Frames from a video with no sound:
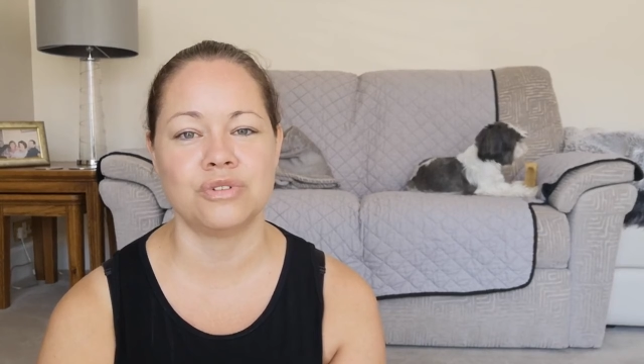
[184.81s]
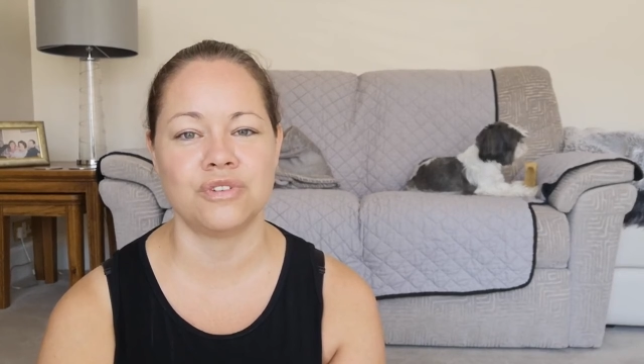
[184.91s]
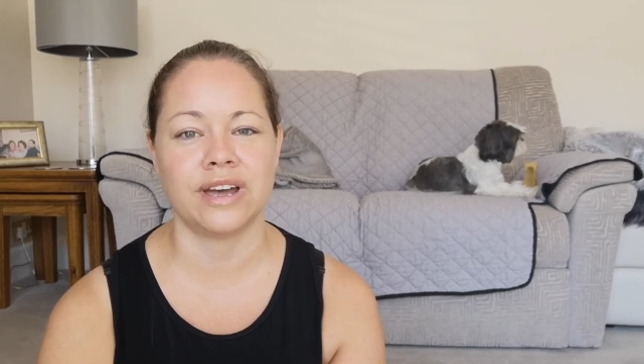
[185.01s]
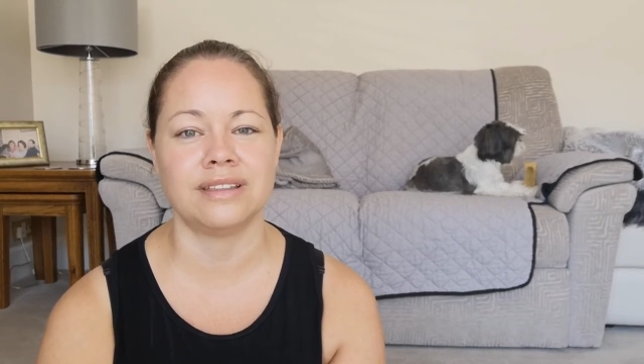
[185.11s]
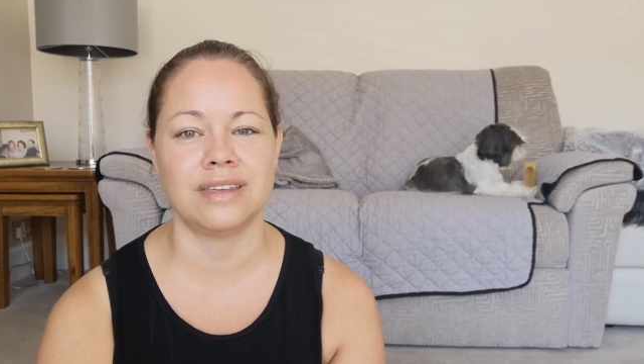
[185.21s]
you will
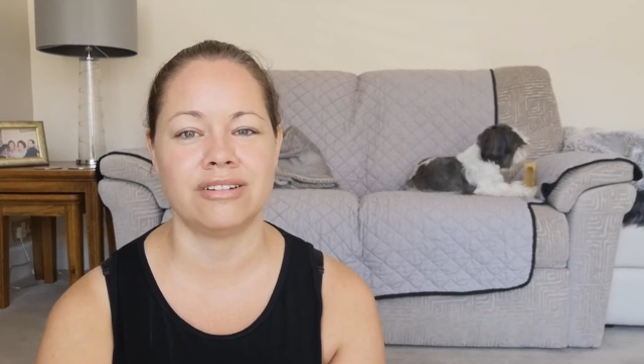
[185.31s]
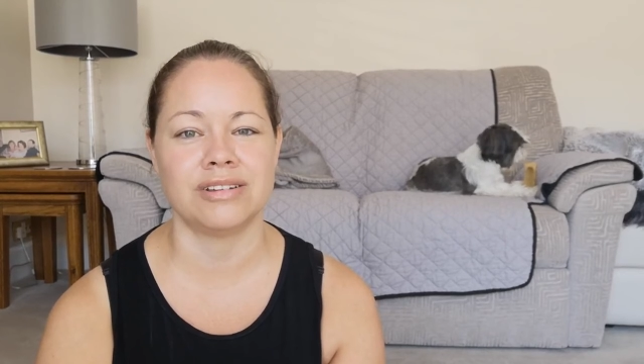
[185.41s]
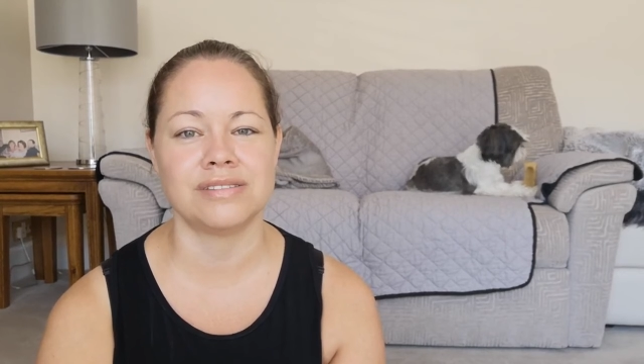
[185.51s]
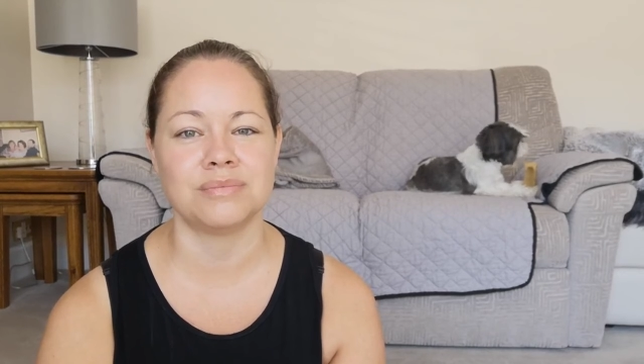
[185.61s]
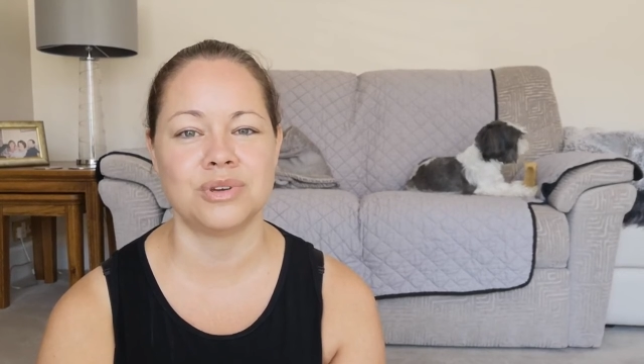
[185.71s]
find there
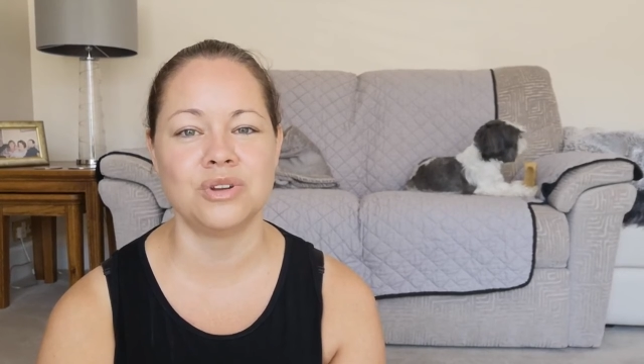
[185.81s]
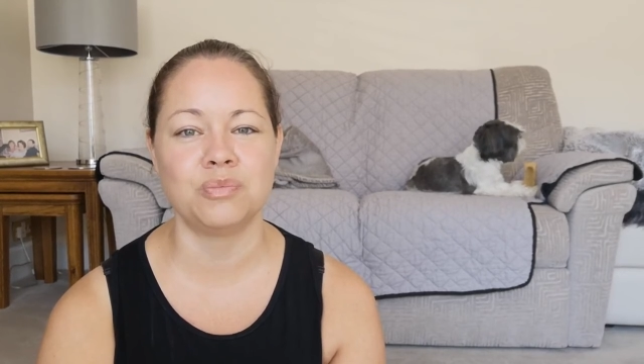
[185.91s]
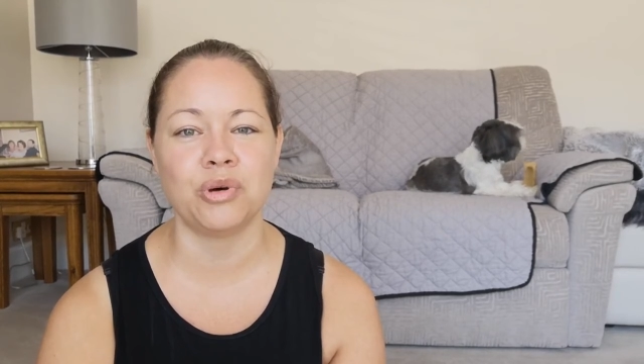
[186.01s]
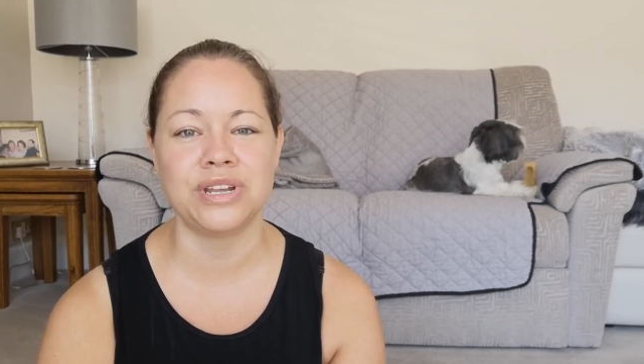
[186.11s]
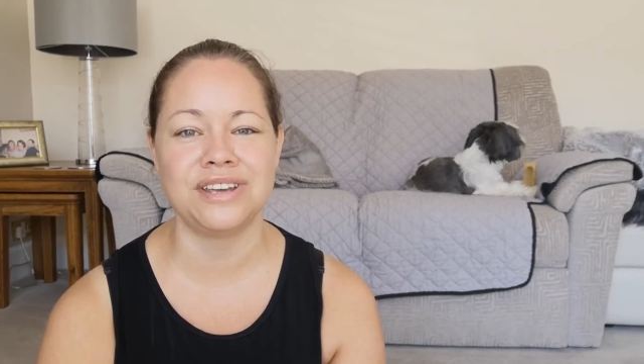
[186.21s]
are some
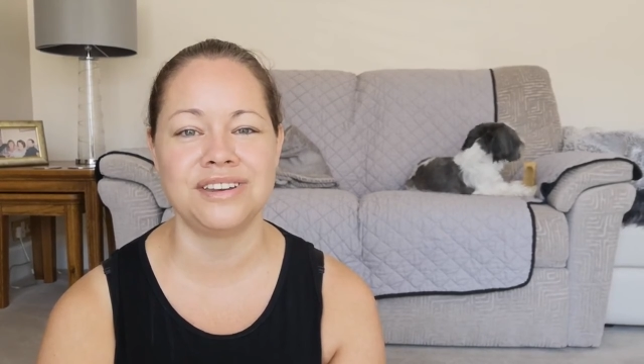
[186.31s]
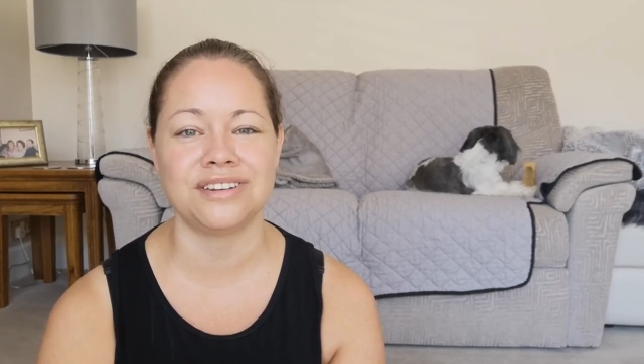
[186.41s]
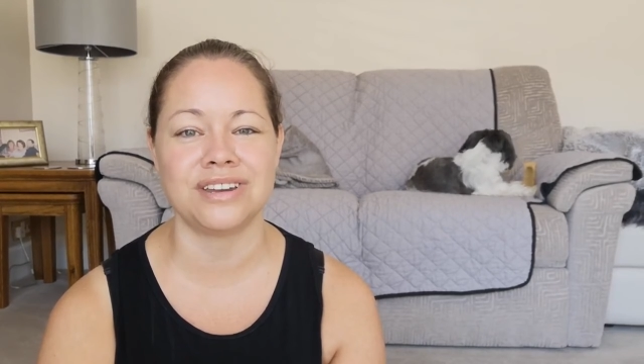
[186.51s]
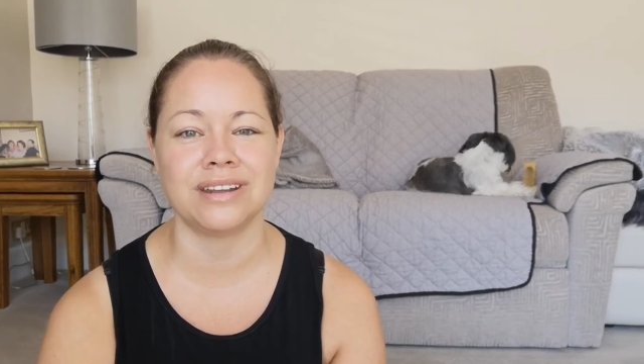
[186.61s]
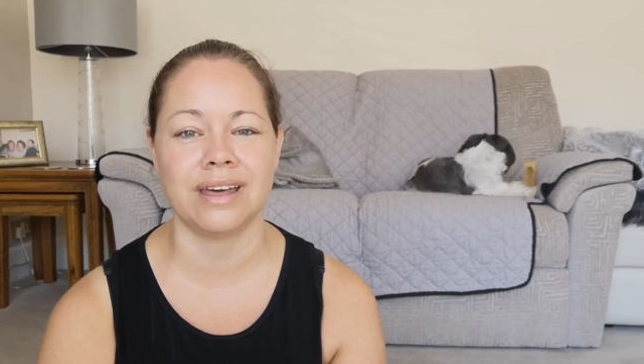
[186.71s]
good body
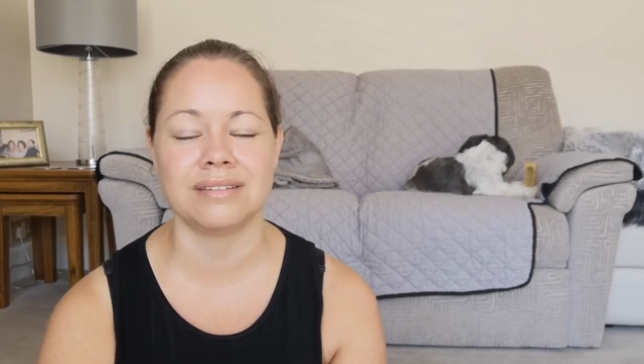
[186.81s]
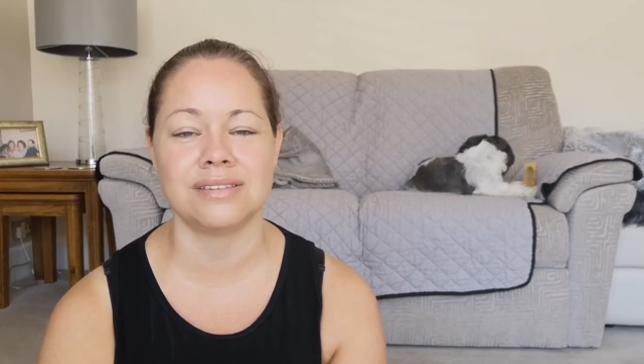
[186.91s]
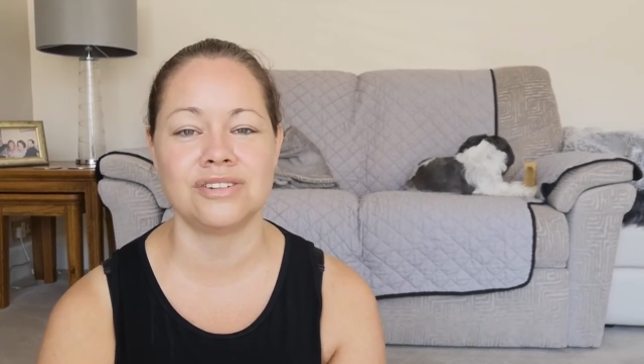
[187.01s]
conditioning classes